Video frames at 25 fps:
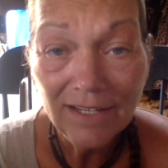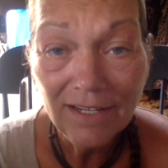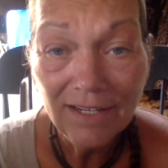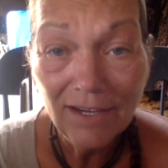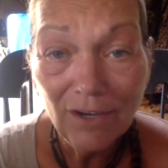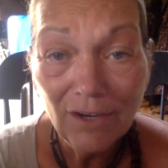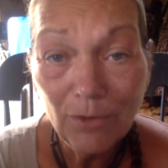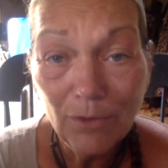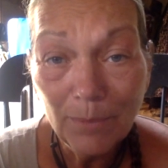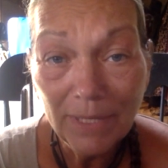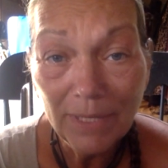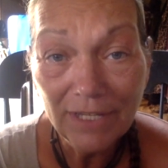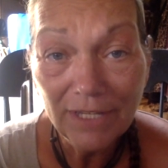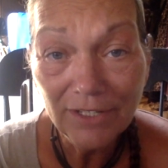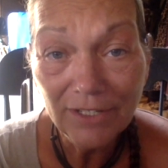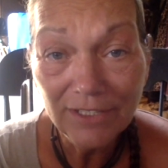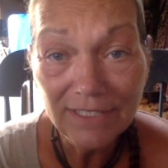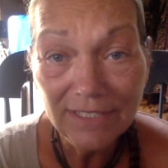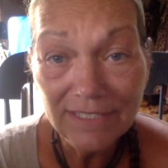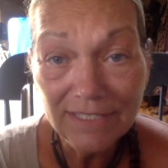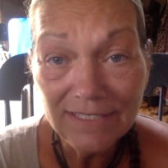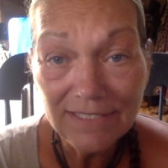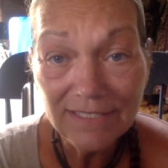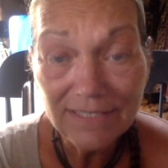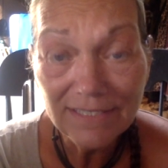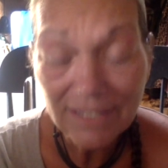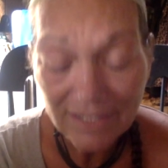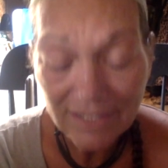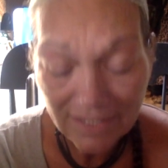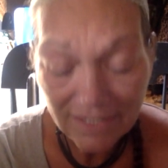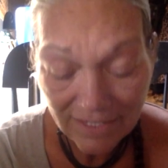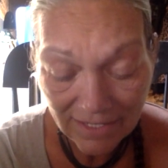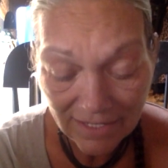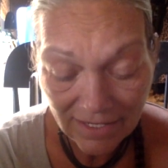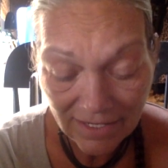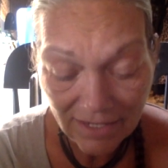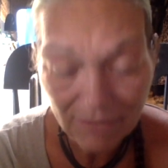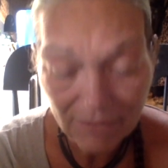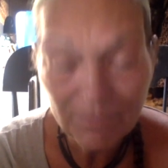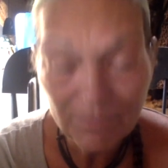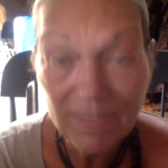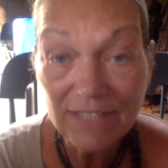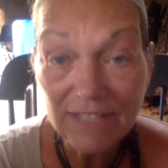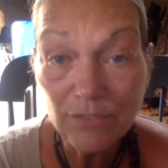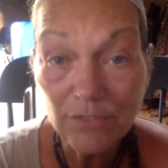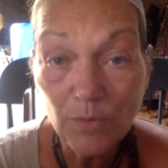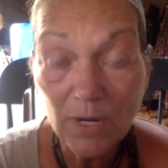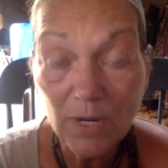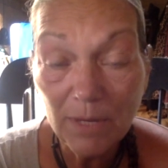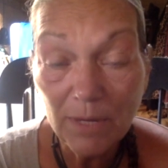Oh my goodness. Um,
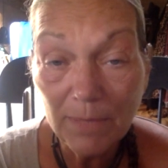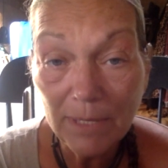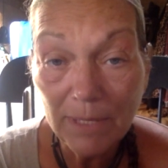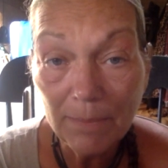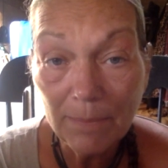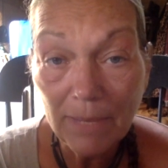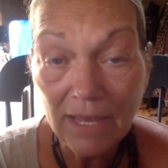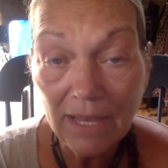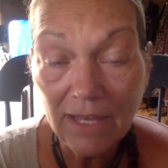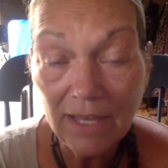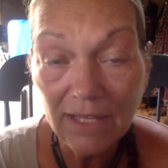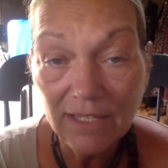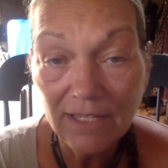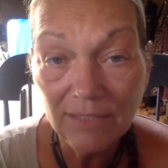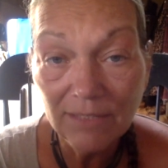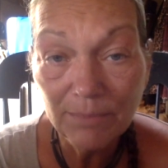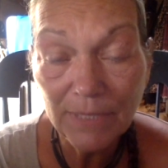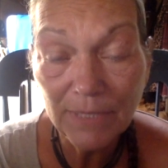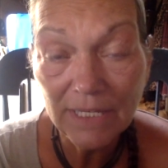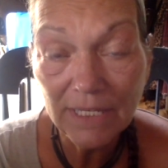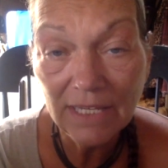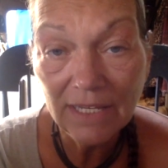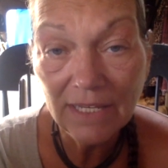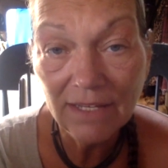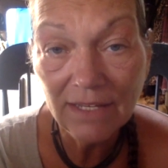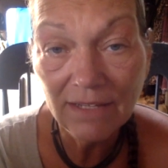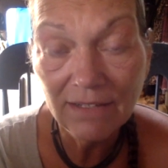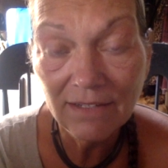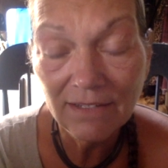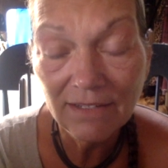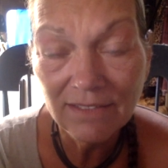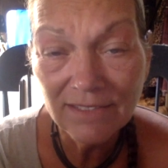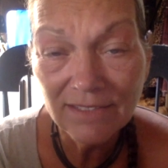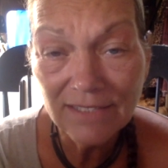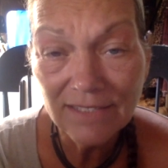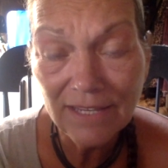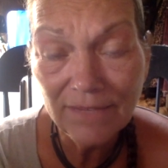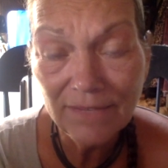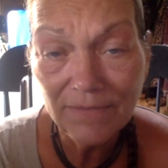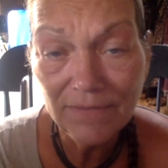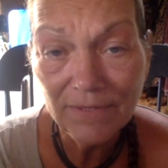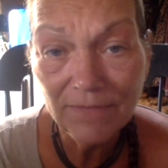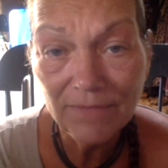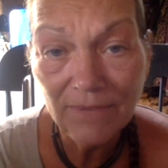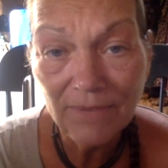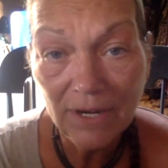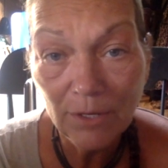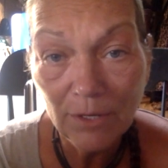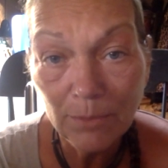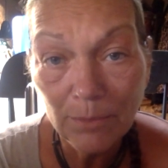that's what I mean by it being an unsafe
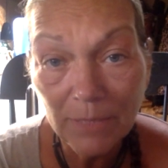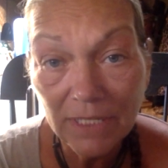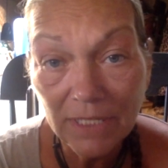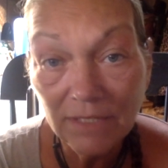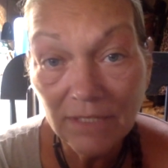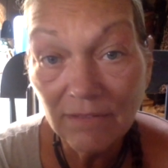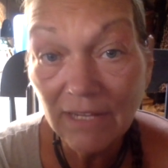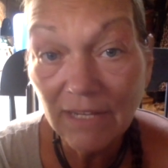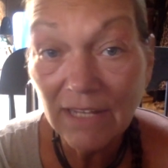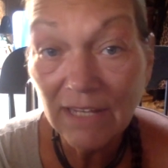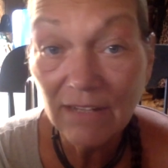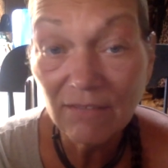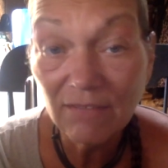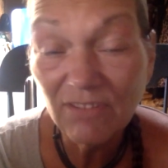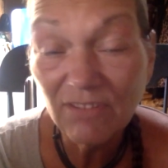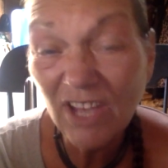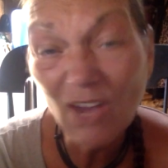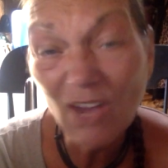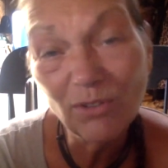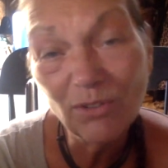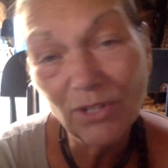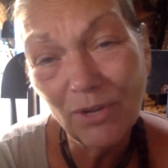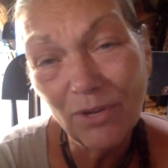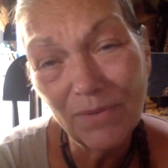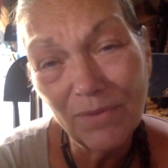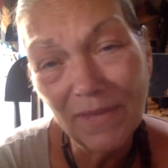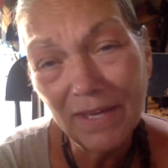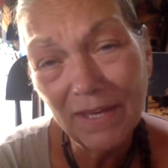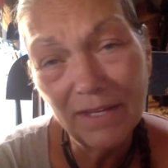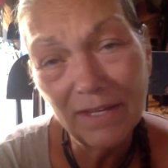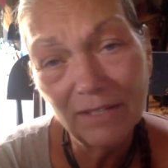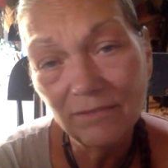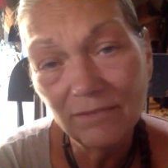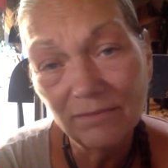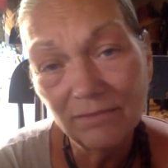environment. And y'all know that.